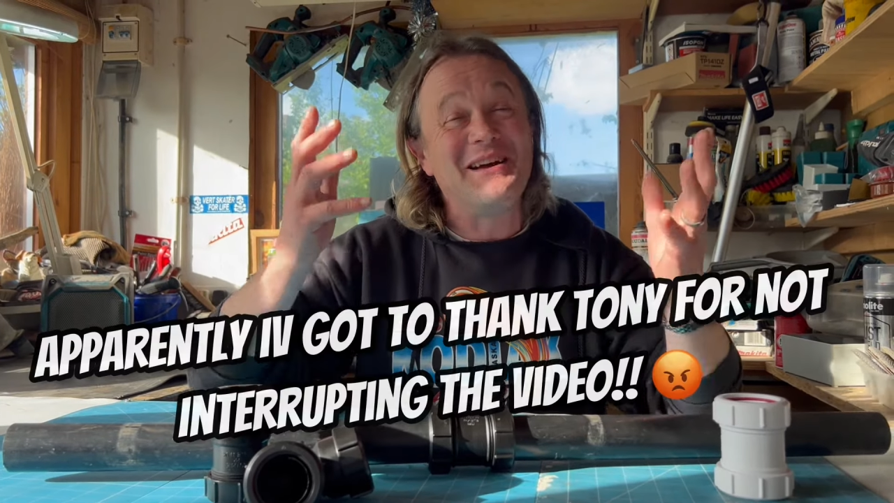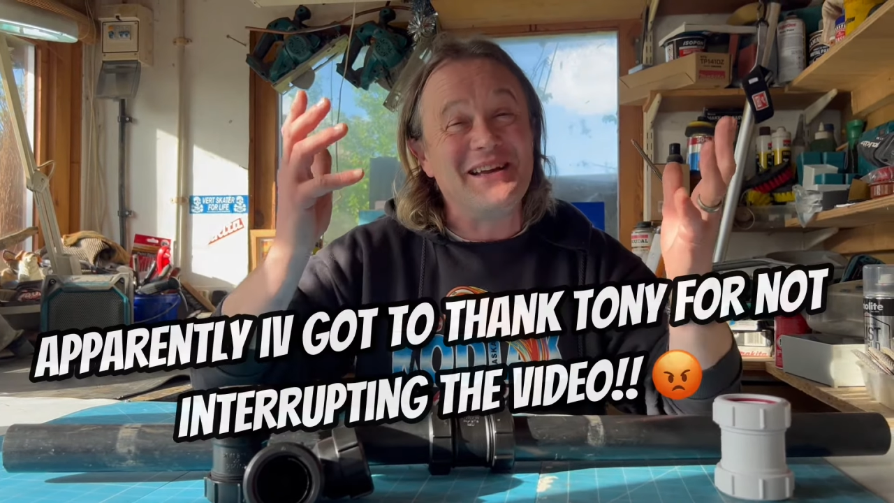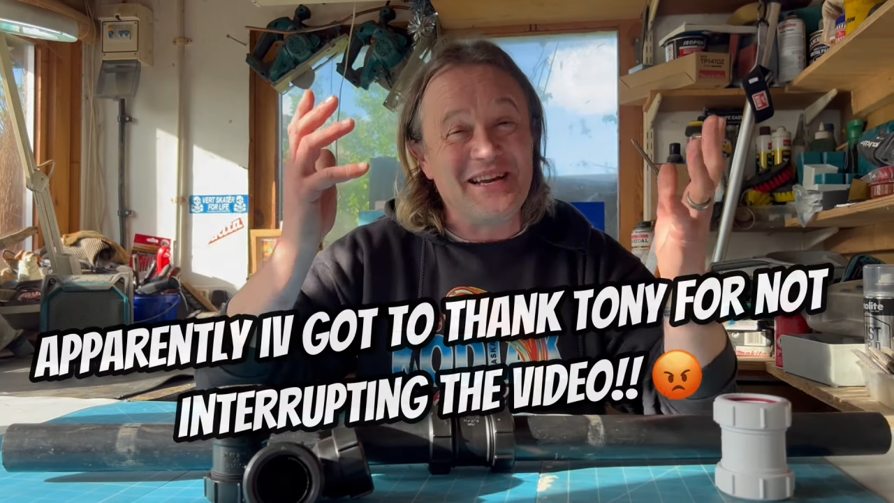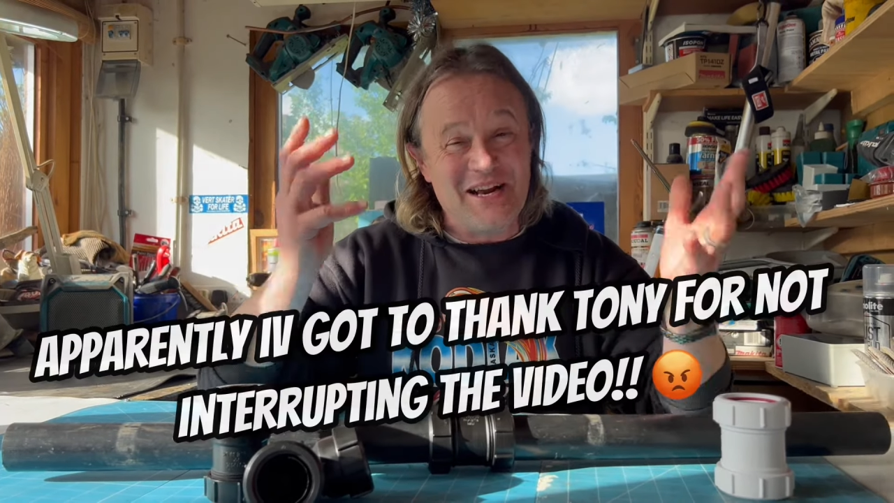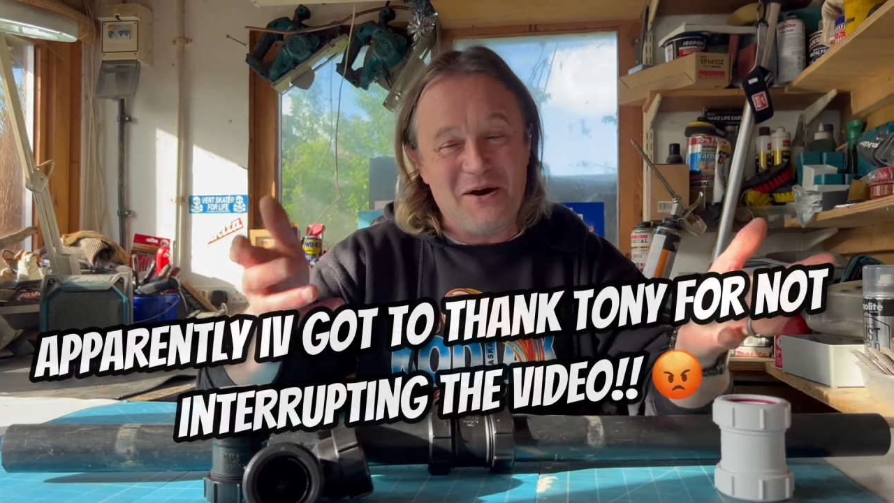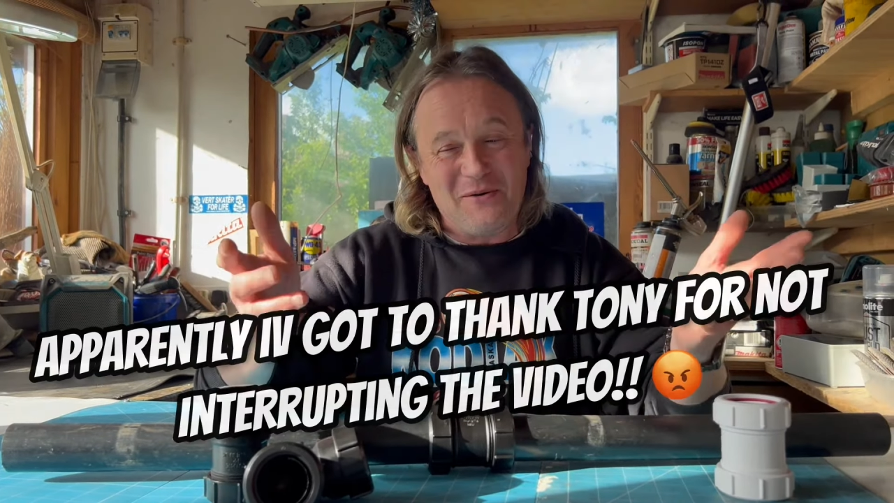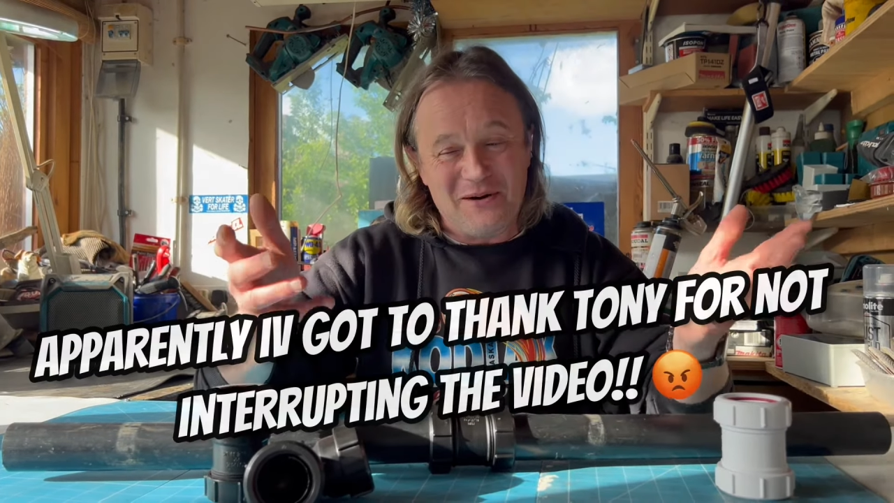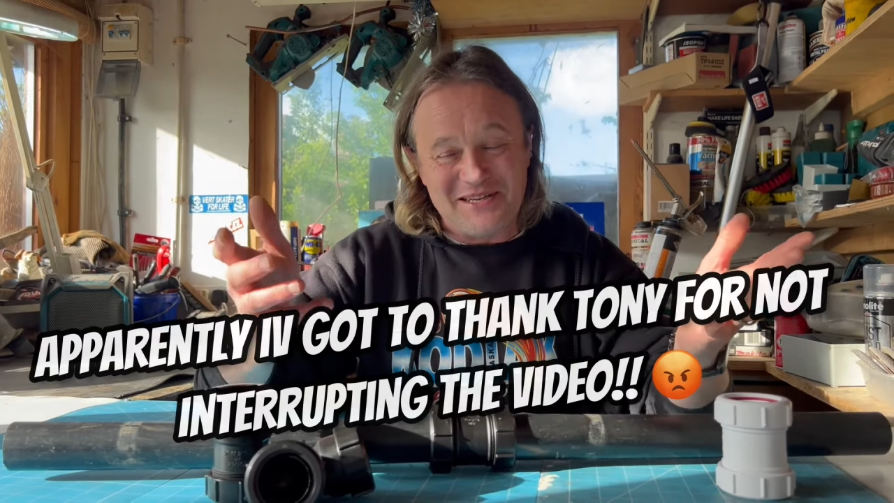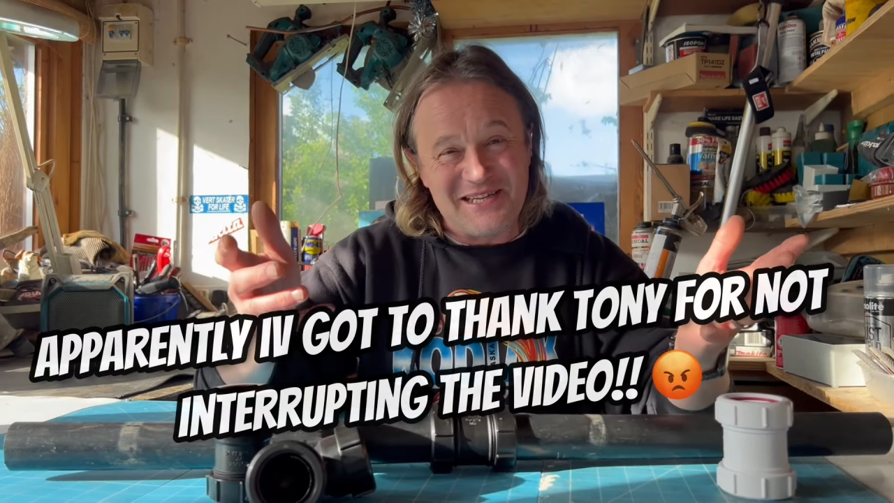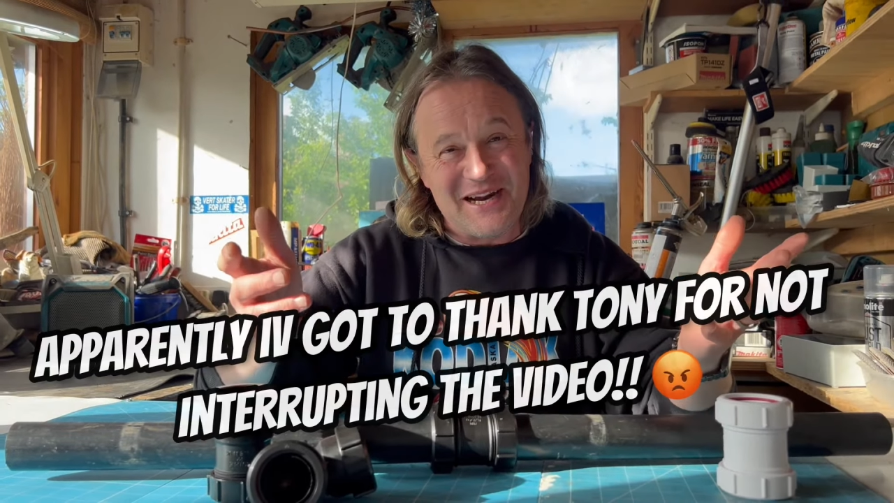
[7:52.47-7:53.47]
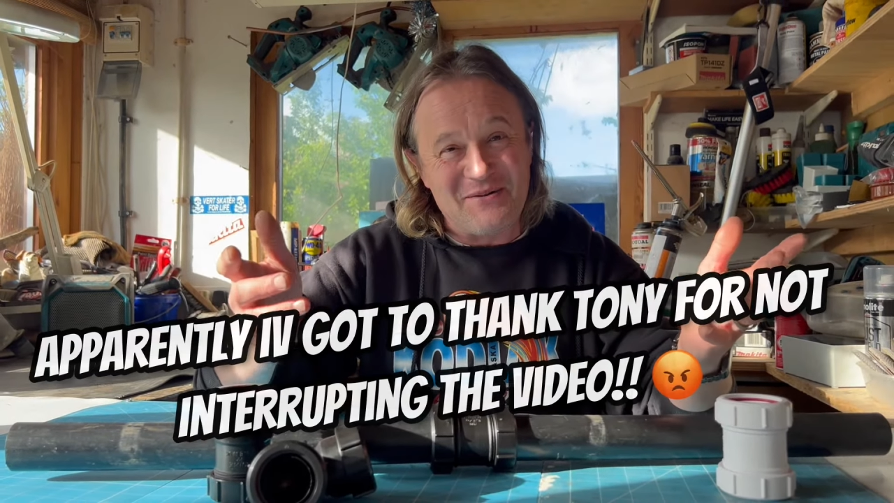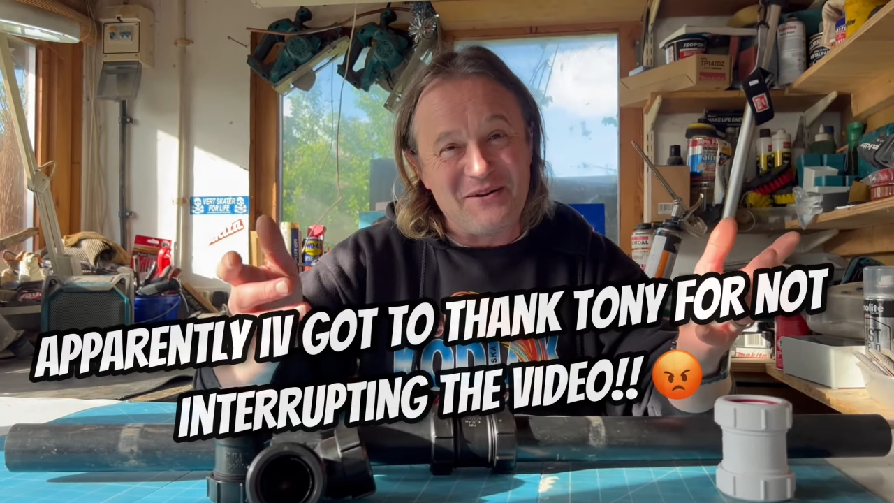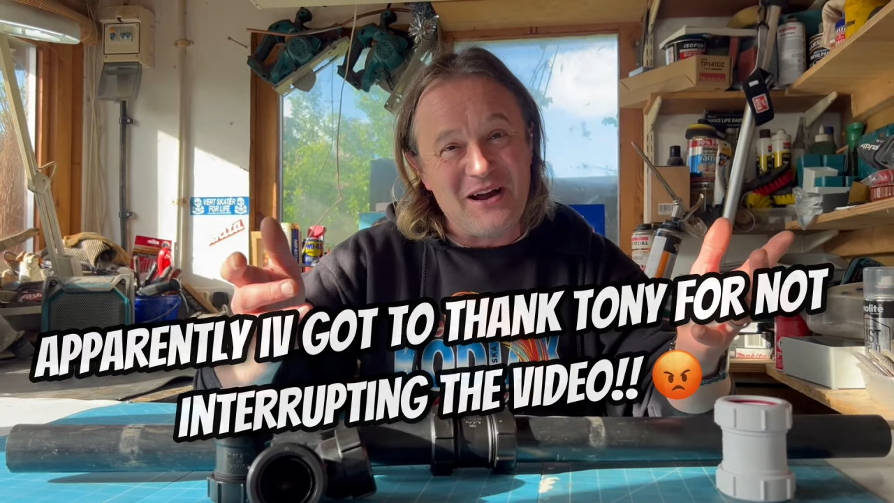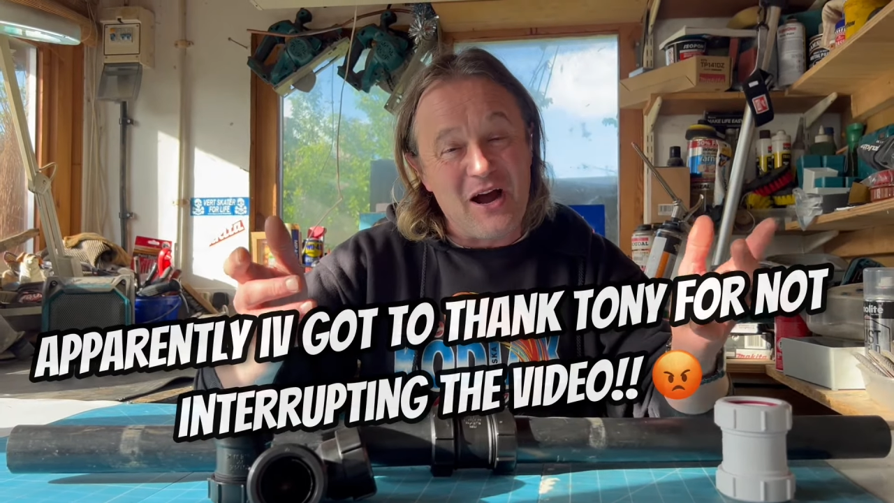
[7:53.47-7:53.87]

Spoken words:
You know what to do.